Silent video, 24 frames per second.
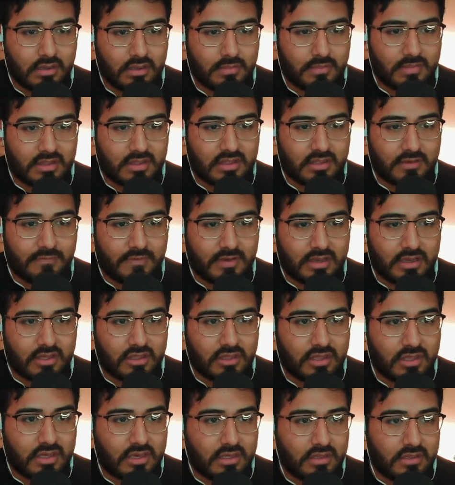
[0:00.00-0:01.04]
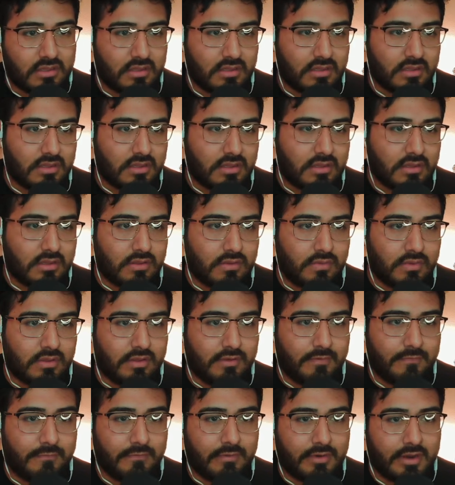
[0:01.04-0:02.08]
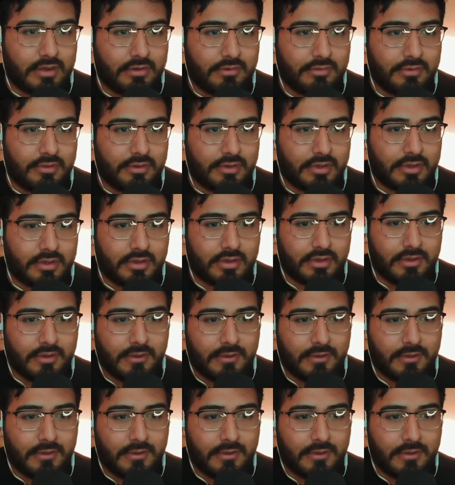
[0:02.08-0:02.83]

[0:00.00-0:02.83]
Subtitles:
let me see if I could change this to a different outlook.